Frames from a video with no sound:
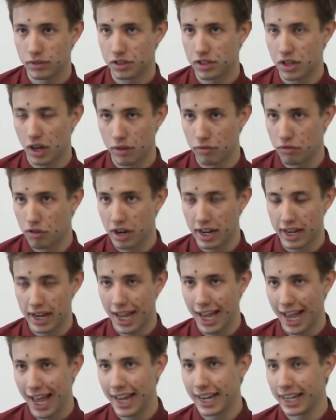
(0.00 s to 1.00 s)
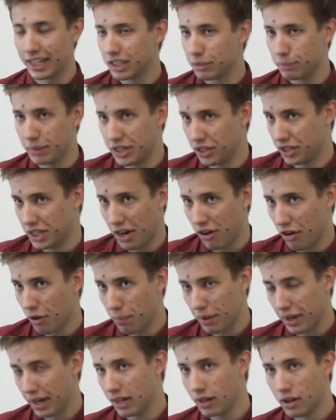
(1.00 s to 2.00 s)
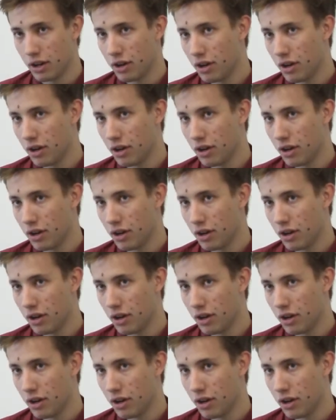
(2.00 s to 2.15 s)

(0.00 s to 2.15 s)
done really any speech therapy